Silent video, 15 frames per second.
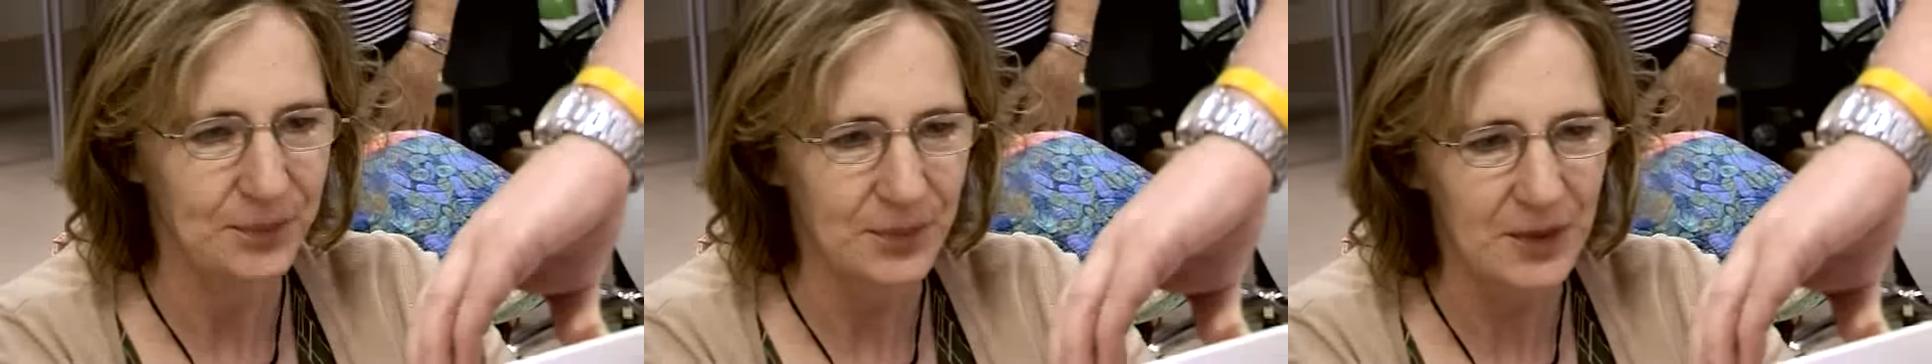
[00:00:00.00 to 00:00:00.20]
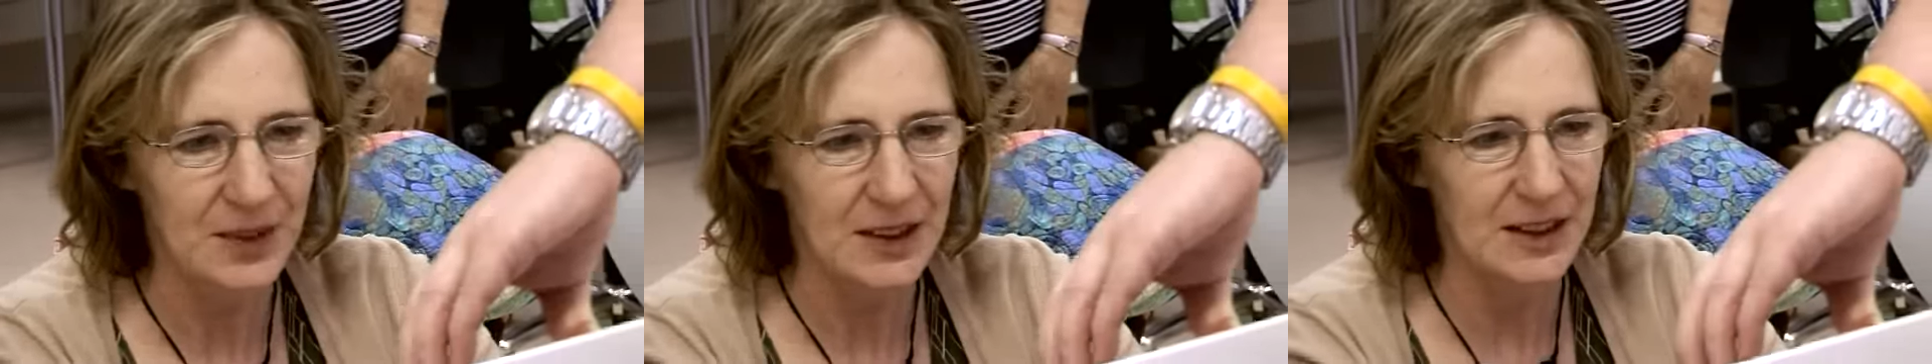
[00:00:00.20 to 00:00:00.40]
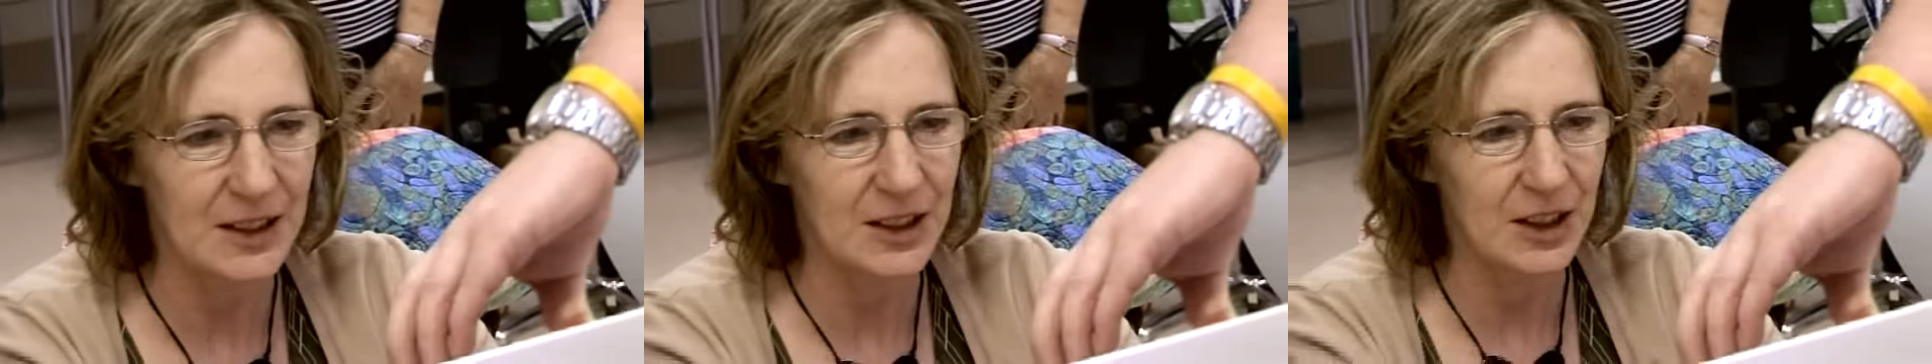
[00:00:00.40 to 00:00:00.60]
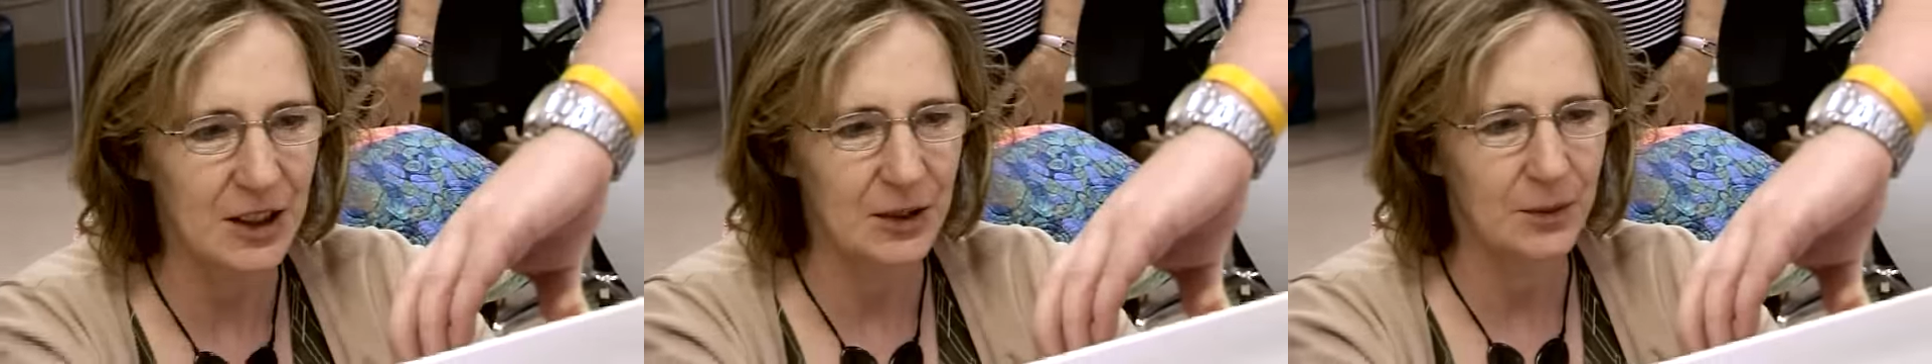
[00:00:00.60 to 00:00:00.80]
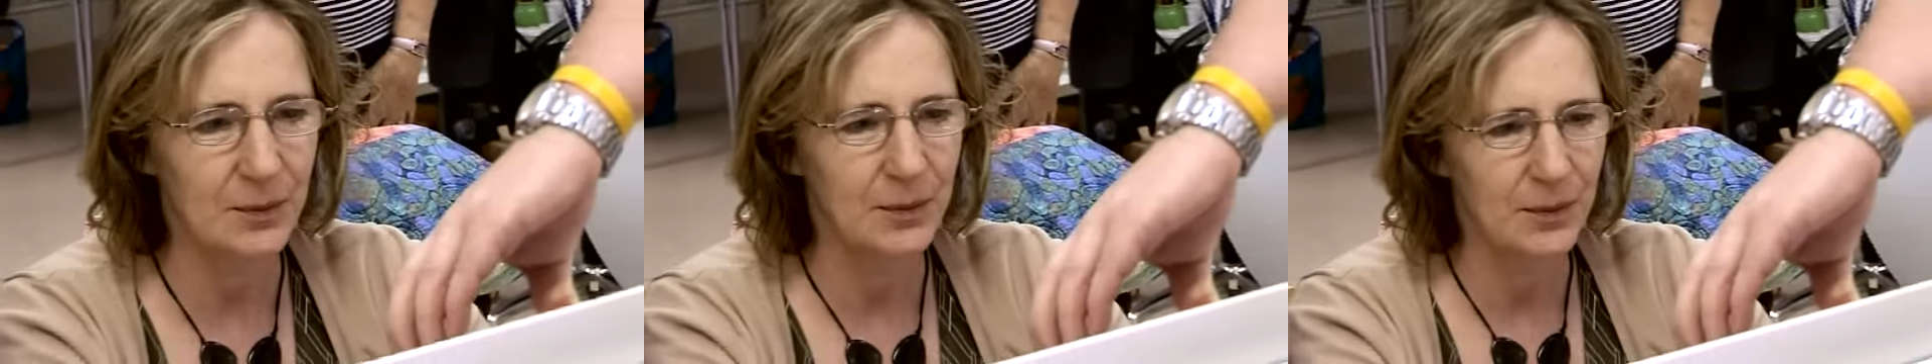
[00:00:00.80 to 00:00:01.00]
of great
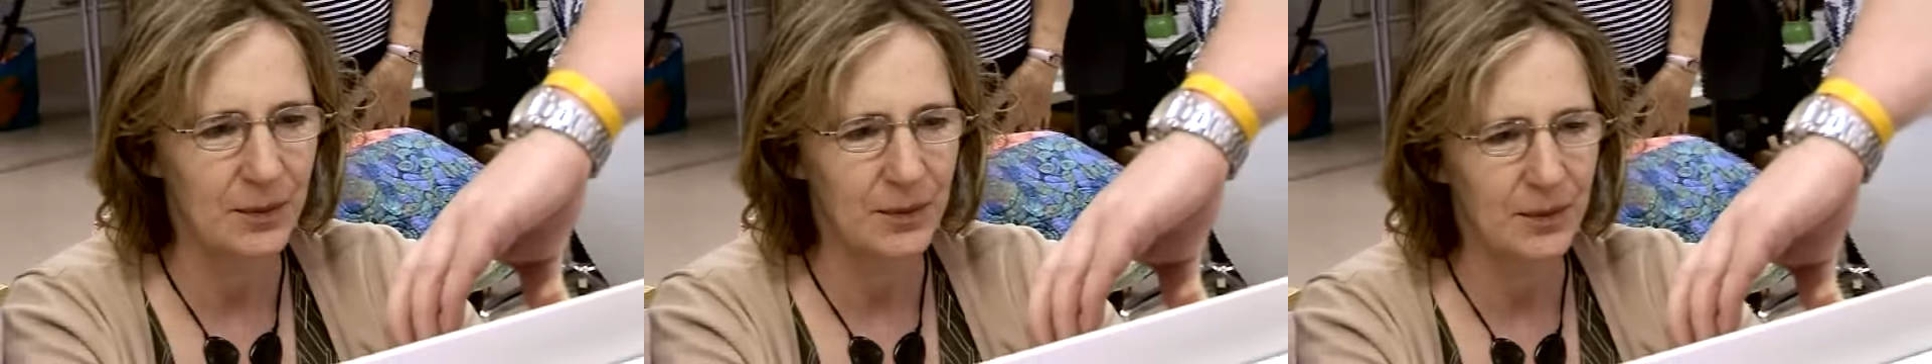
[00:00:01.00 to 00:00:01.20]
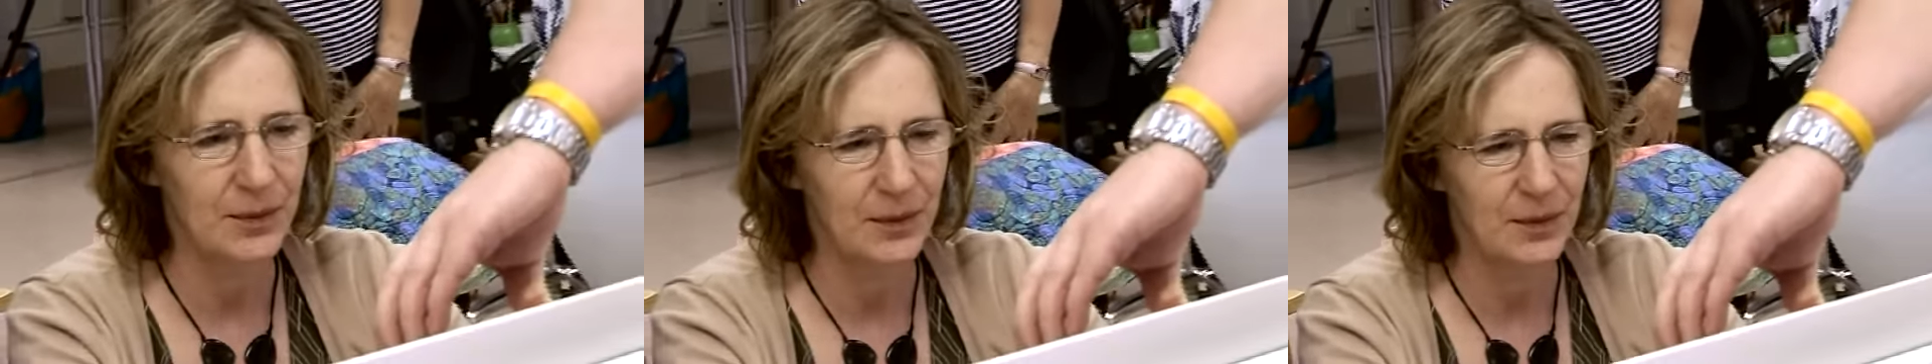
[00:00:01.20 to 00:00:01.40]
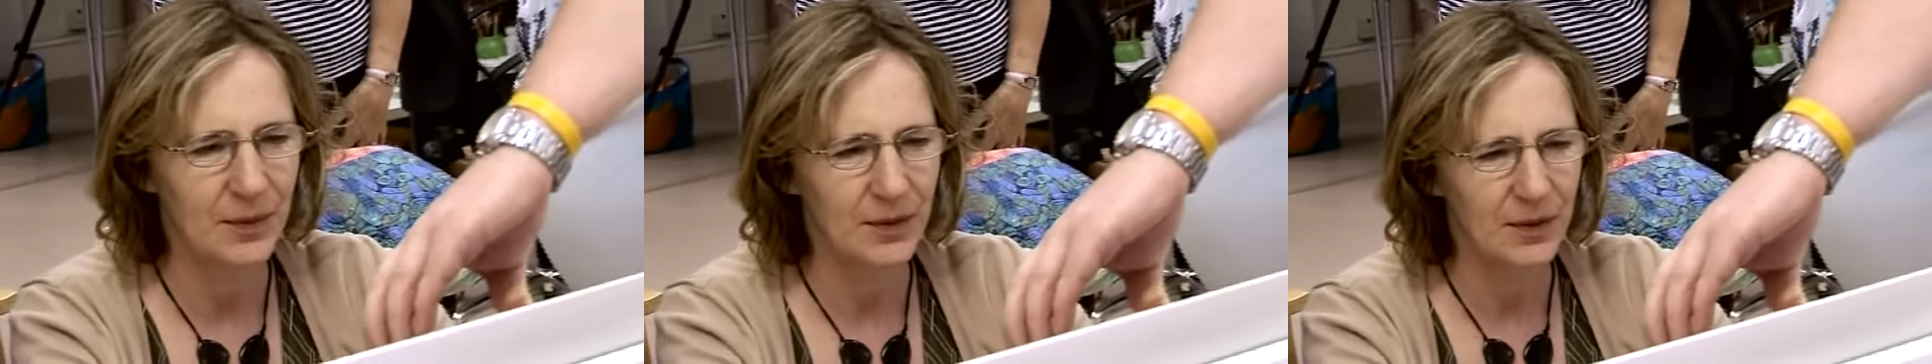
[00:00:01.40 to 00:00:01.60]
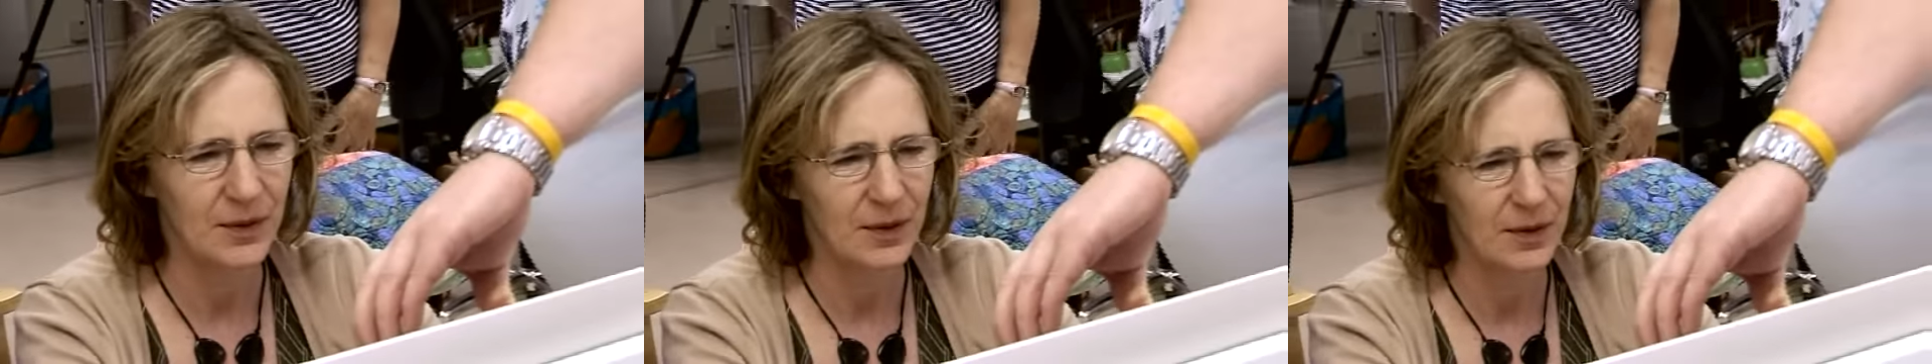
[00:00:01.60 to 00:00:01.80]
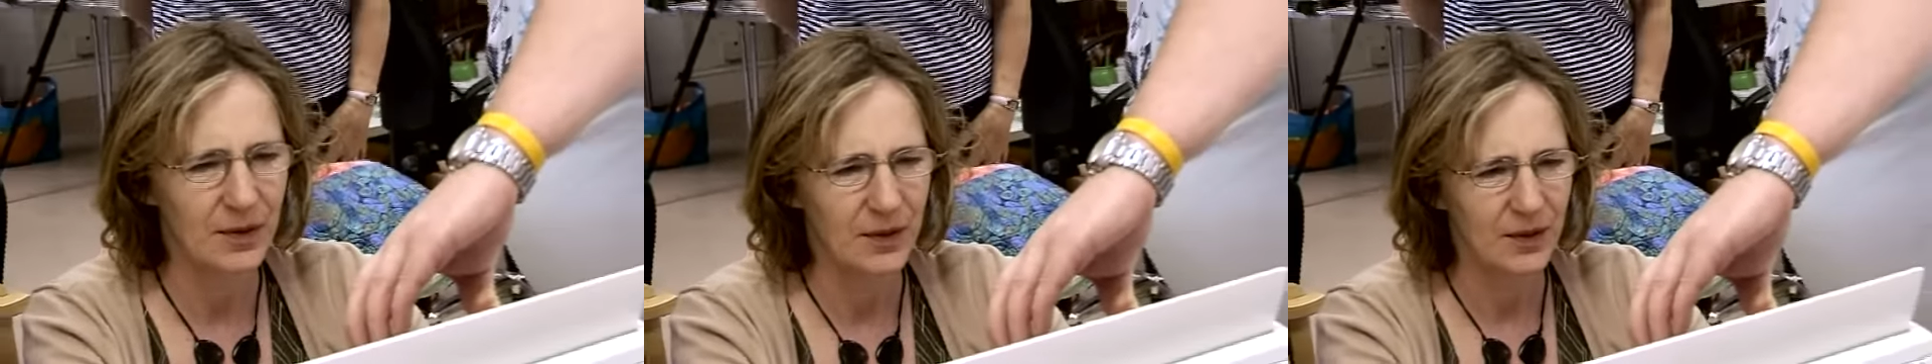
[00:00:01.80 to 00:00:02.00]
excitement about what
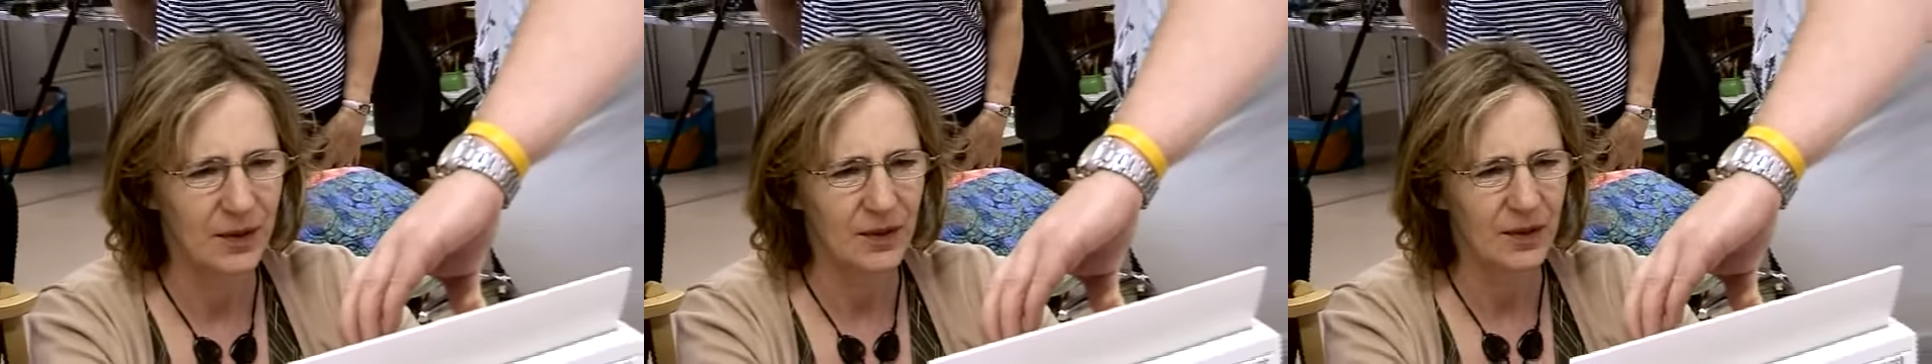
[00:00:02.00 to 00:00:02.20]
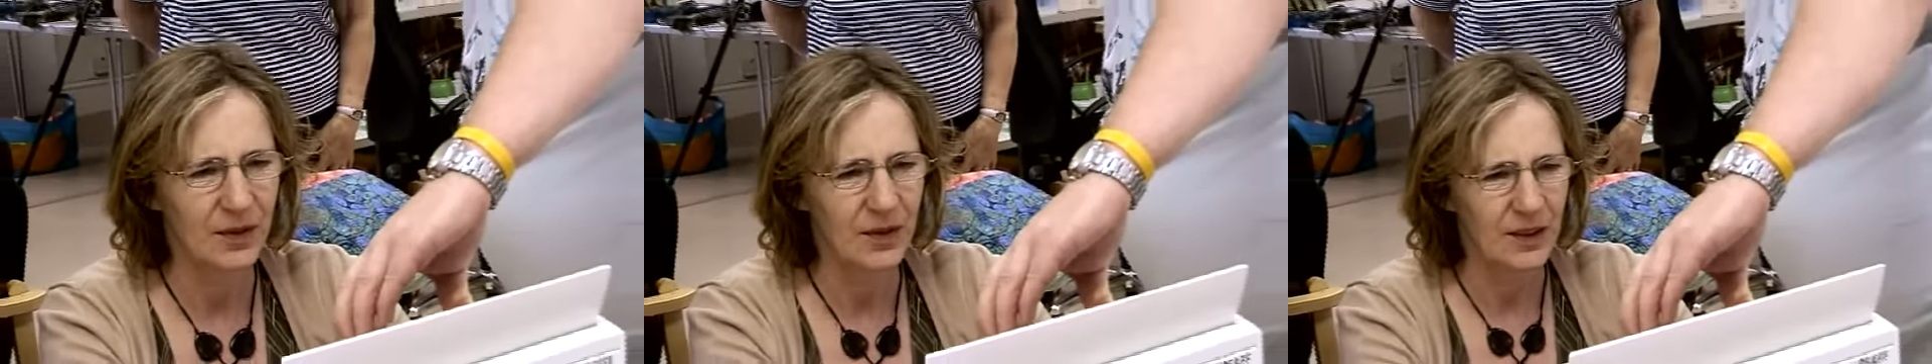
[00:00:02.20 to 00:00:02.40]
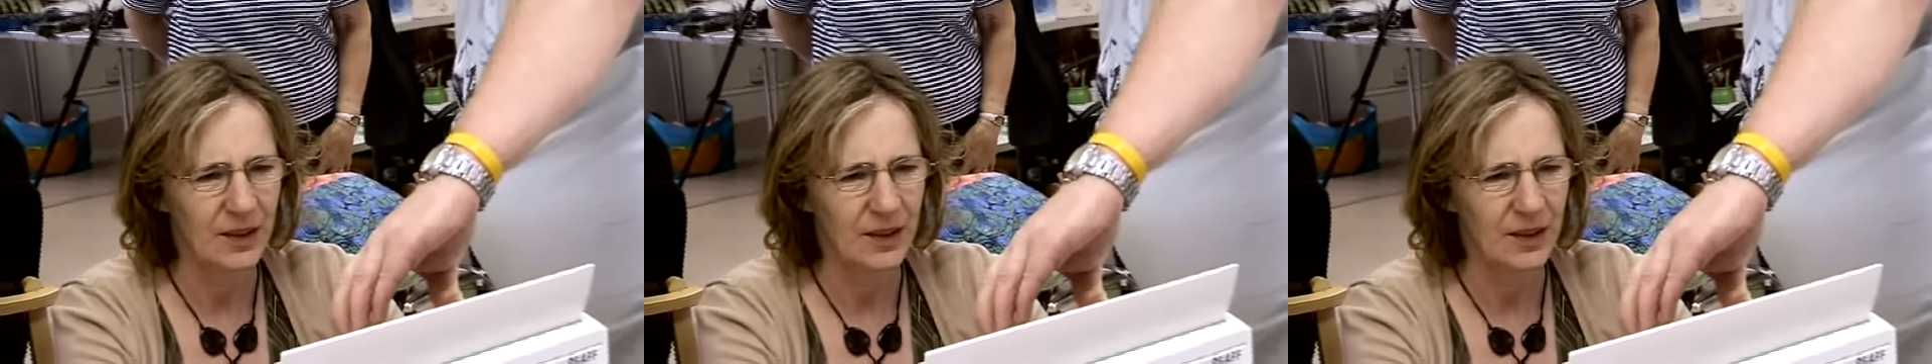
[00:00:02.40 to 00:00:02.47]
we do